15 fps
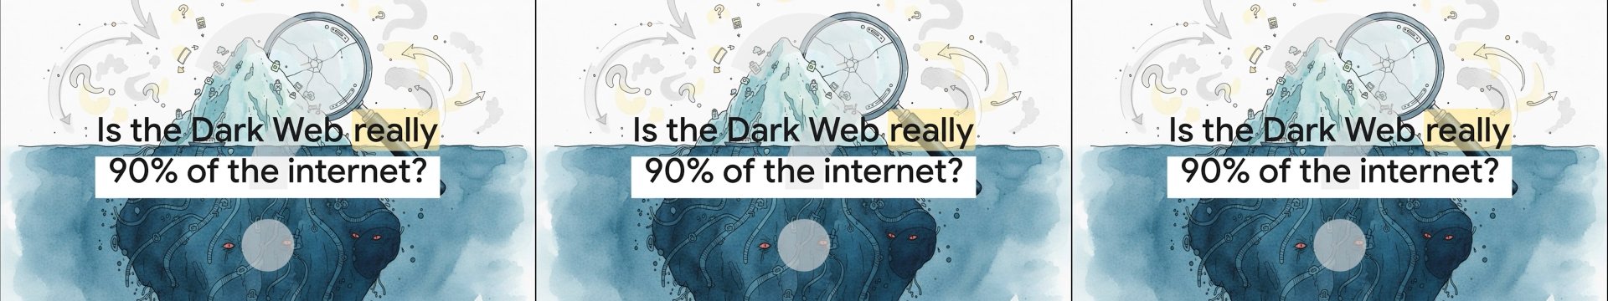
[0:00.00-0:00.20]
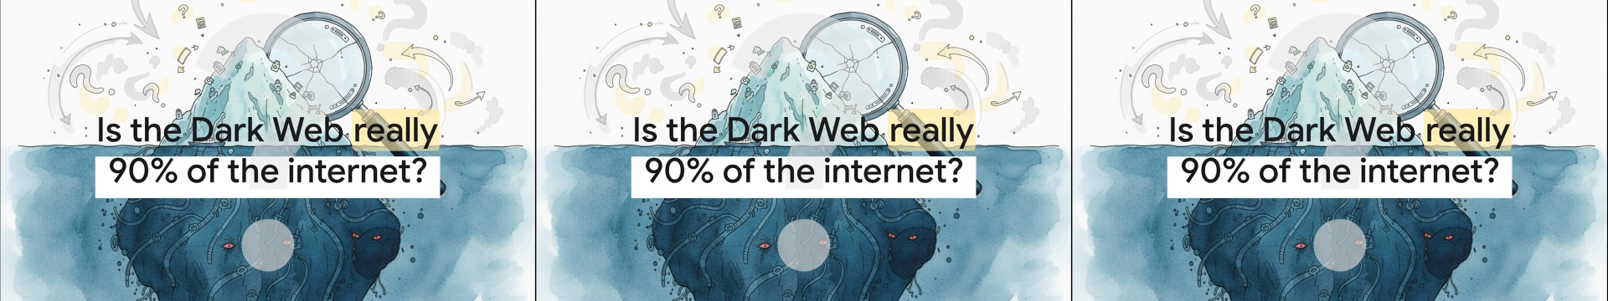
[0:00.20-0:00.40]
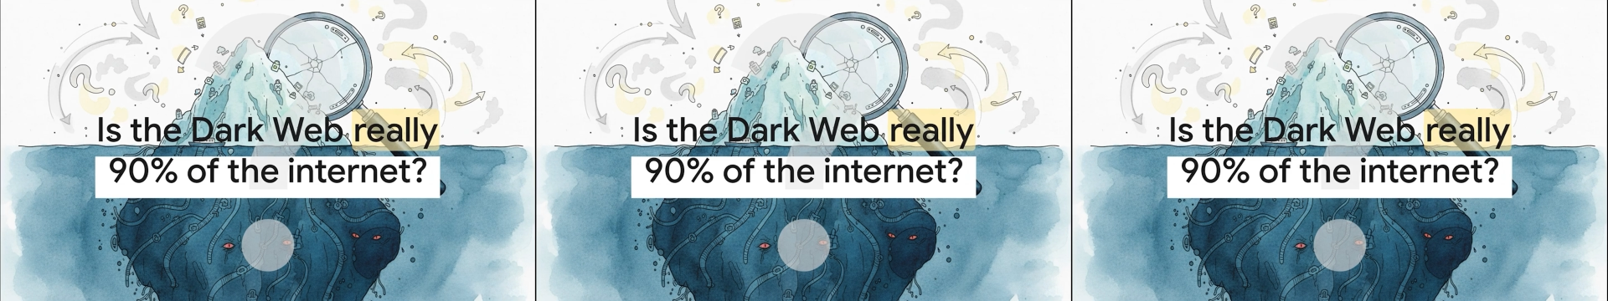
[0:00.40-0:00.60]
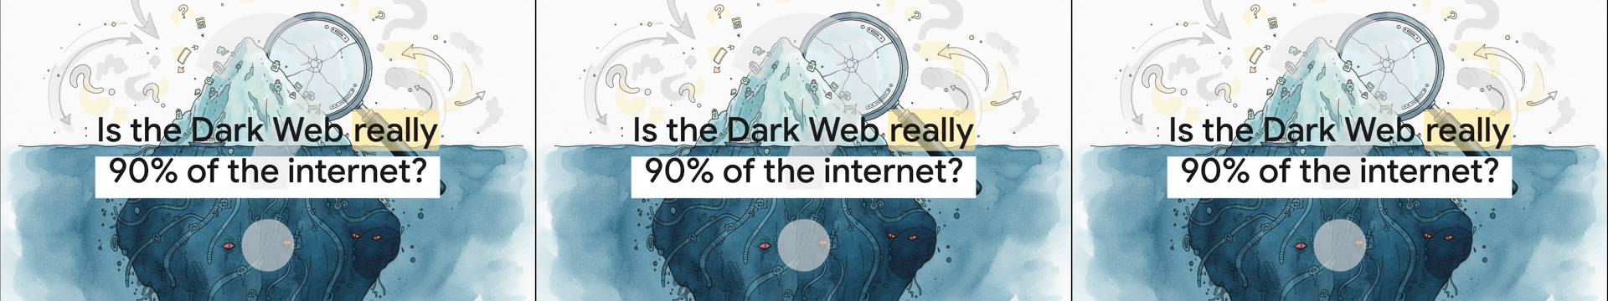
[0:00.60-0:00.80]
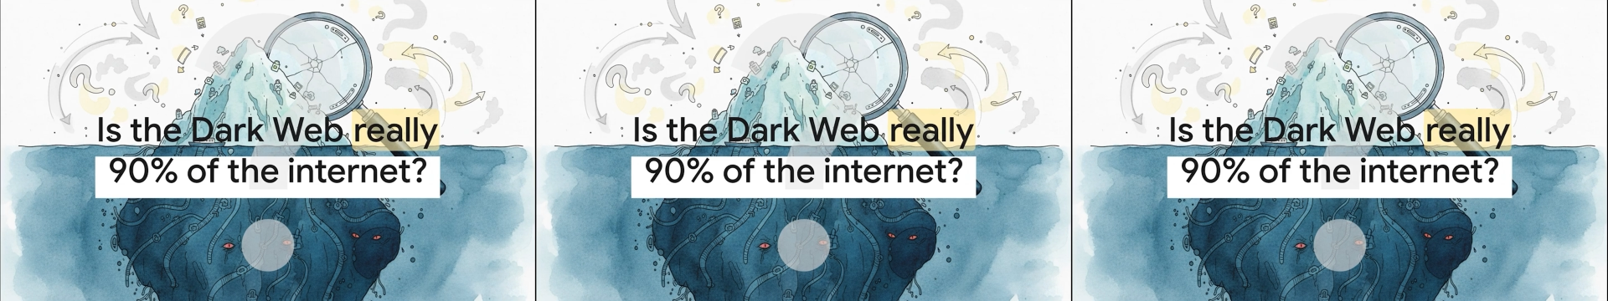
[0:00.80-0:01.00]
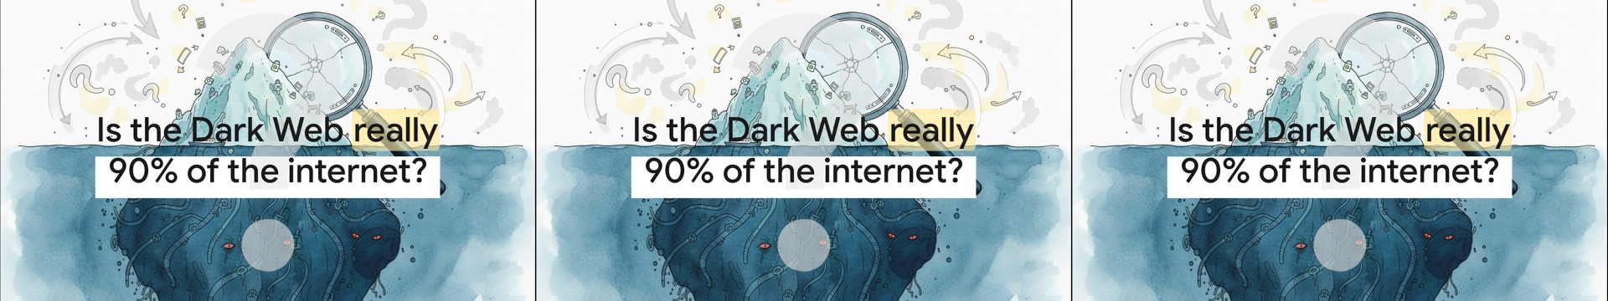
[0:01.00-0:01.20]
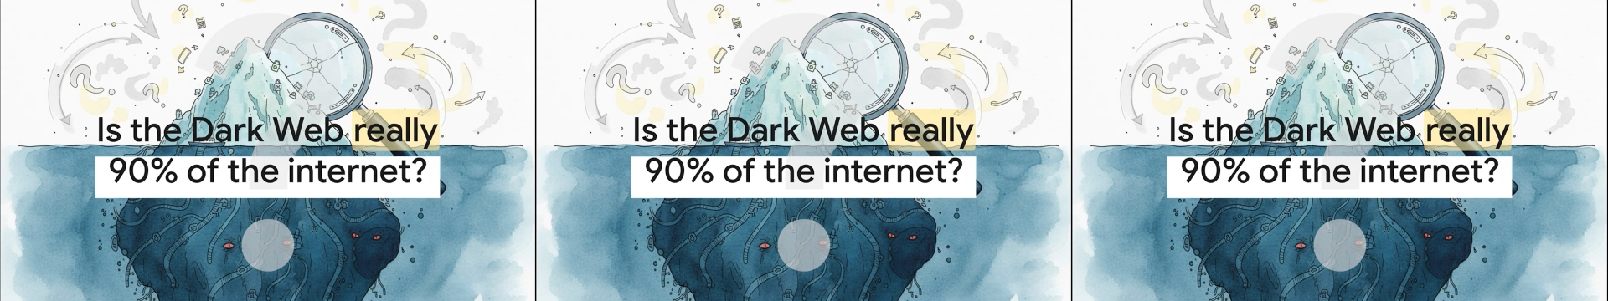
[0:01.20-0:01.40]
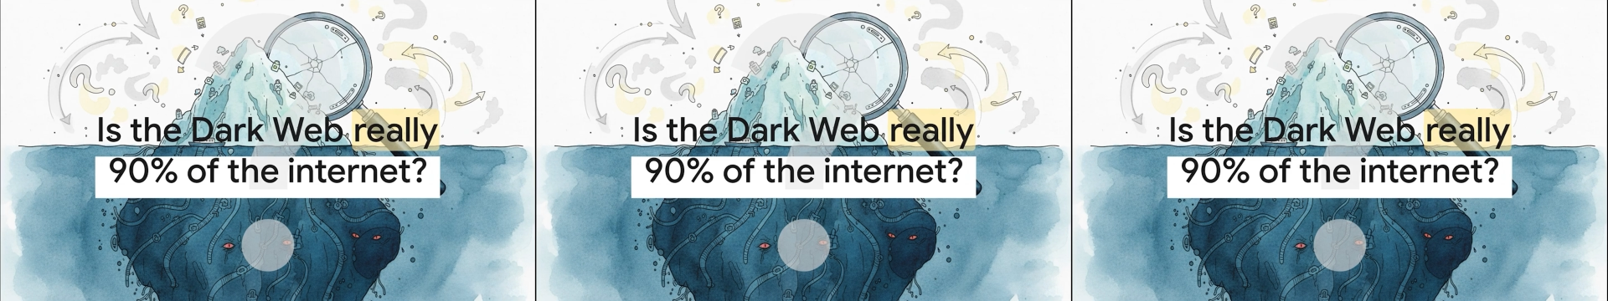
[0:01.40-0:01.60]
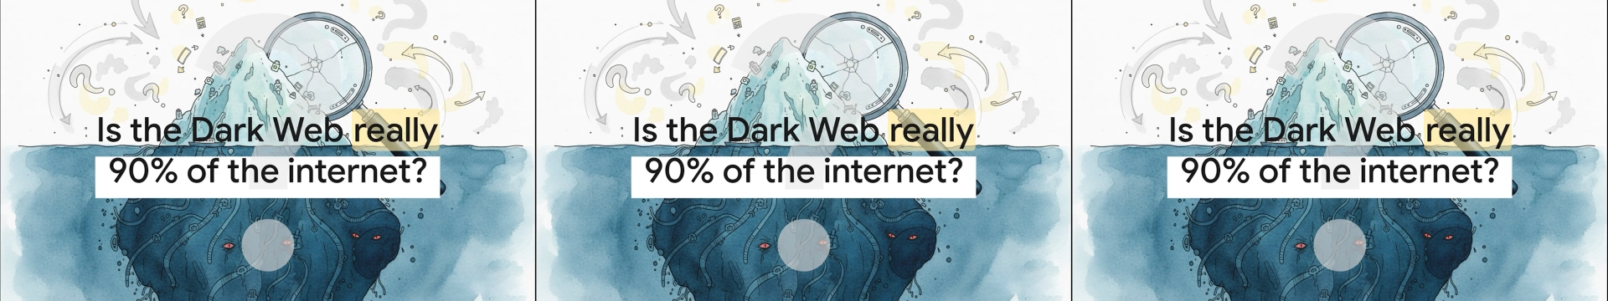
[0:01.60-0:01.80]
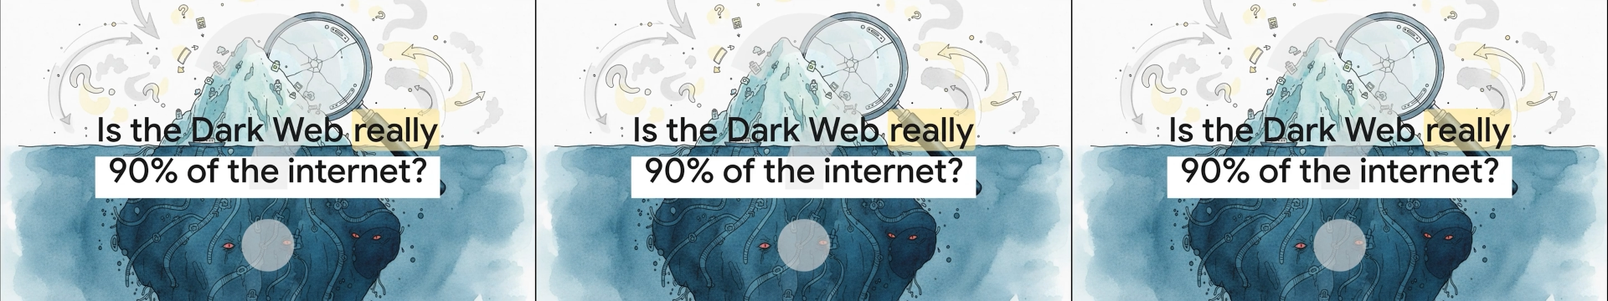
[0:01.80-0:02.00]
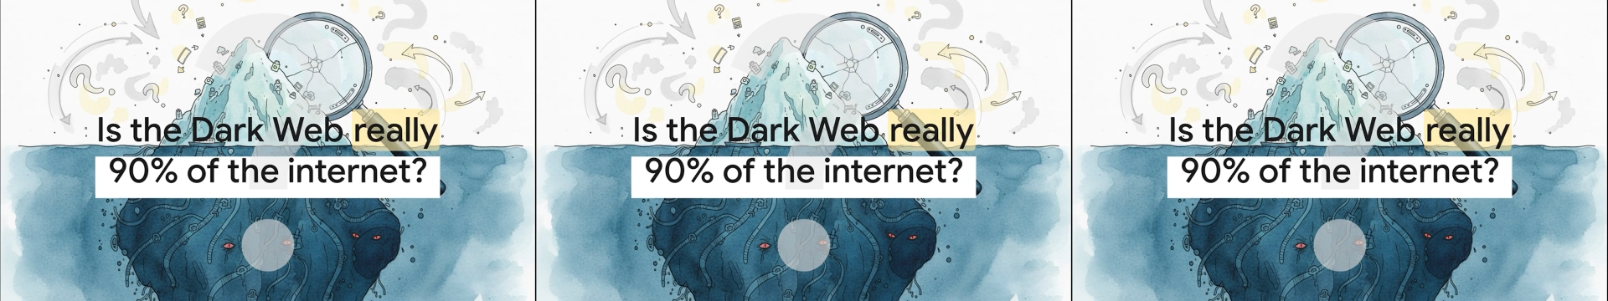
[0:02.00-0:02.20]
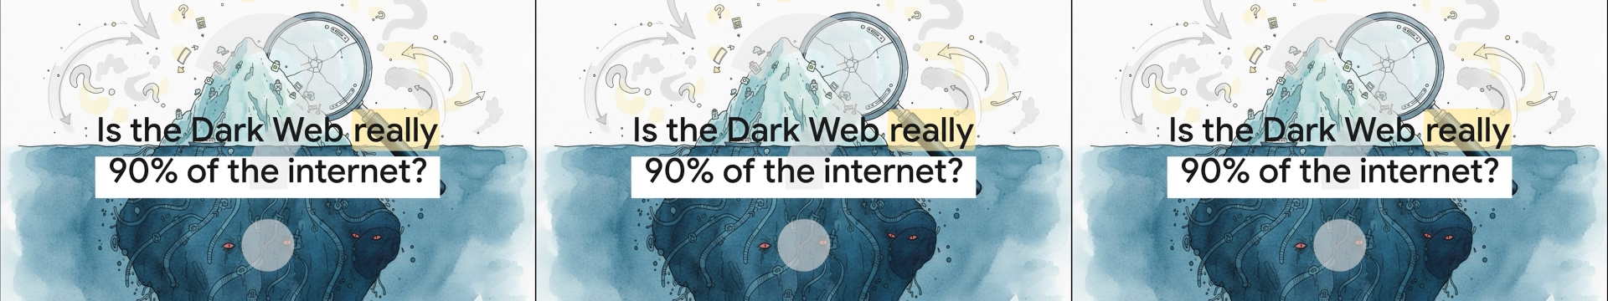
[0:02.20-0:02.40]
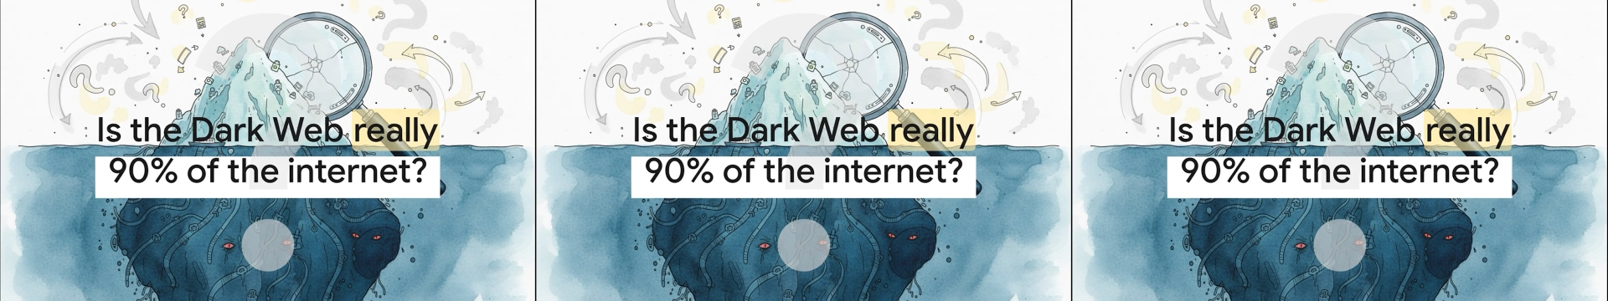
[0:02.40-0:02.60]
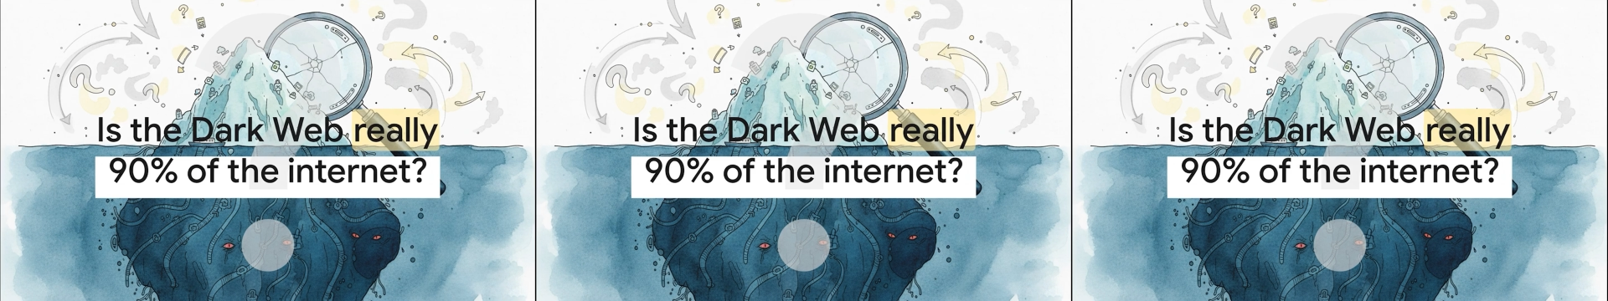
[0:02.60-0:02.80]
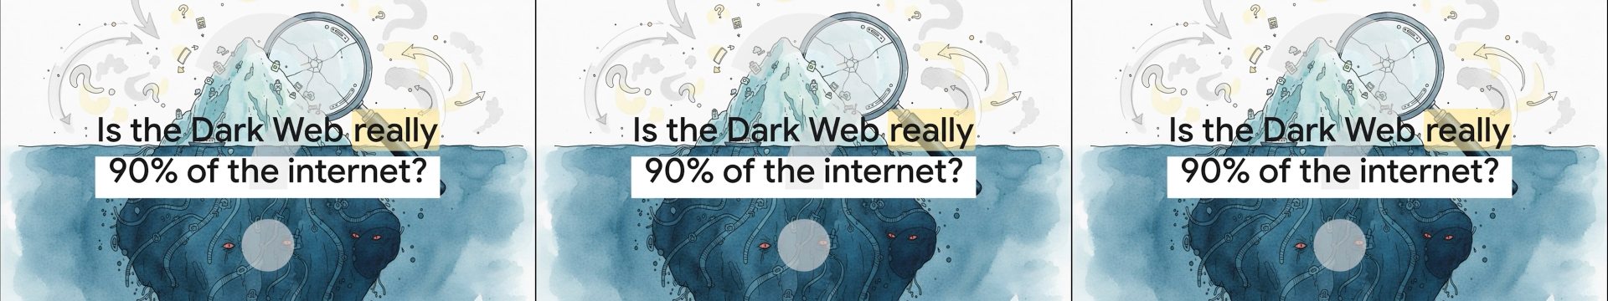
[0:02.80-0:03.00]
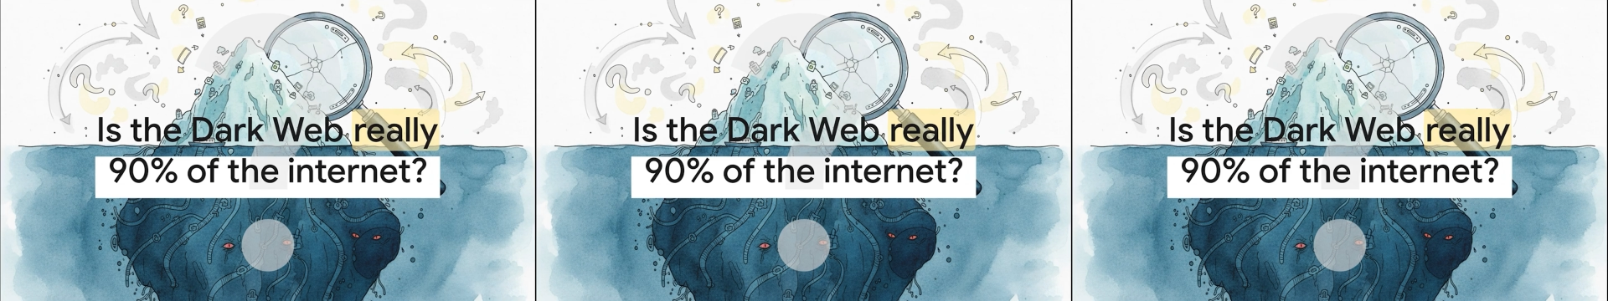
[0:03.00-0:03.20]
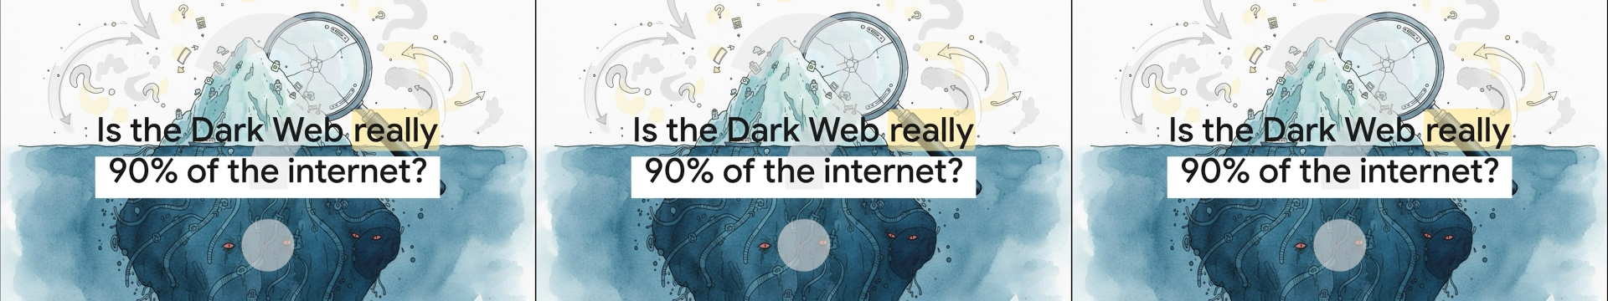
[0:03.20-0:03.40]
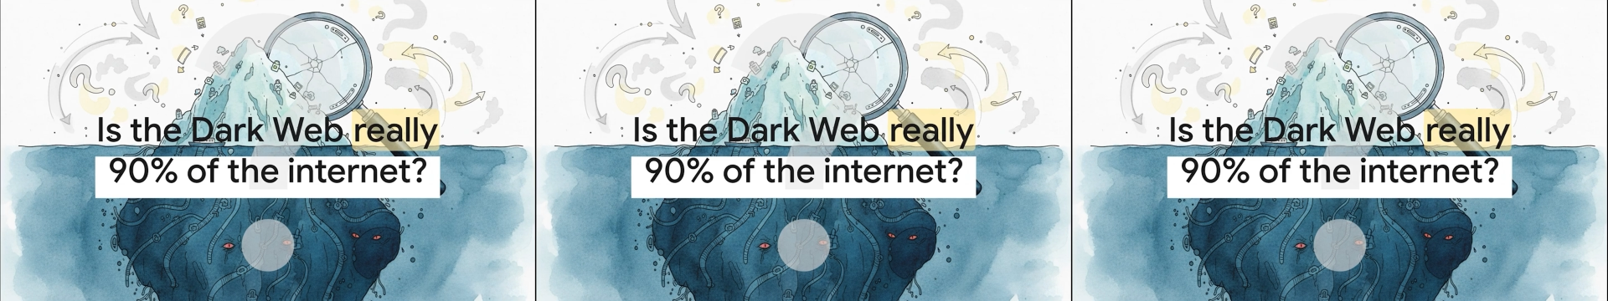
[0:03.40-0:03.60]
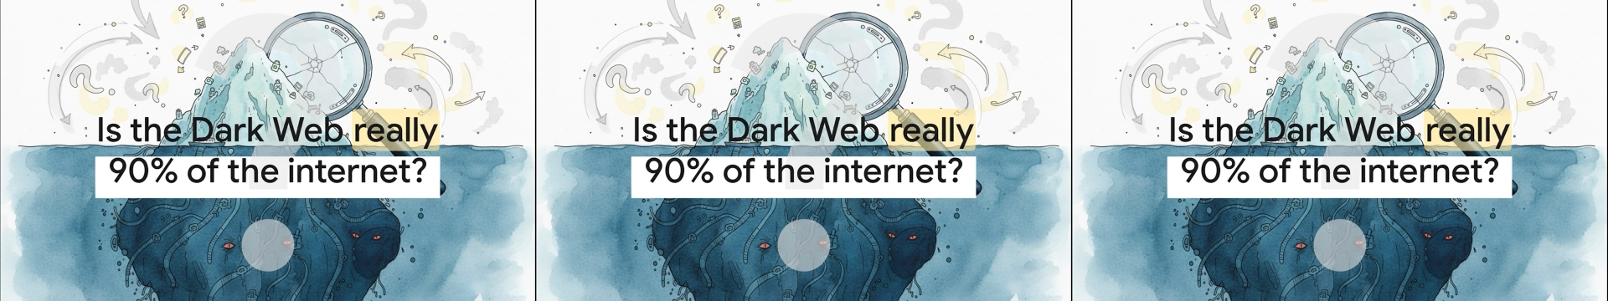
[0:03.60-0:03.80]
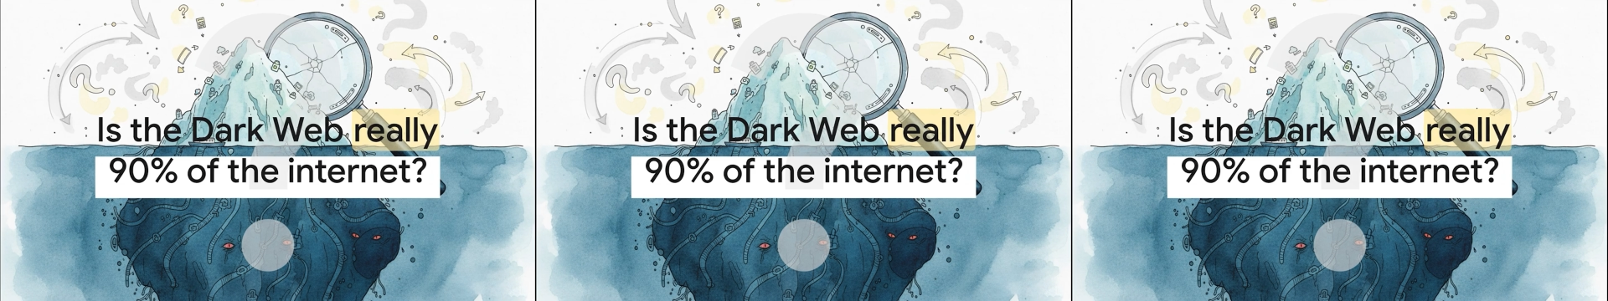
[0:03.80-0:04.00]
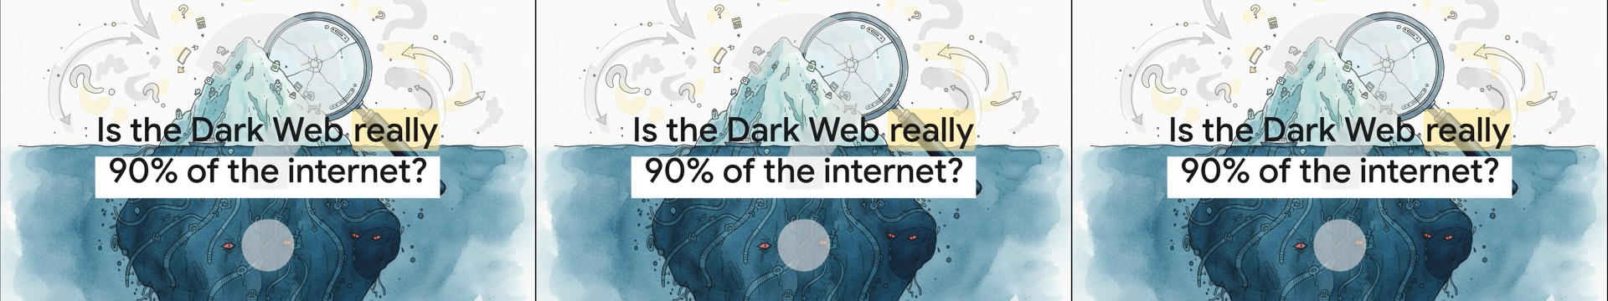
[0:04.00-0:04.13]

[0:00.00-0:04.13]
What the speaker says: [unreadable: no face in view]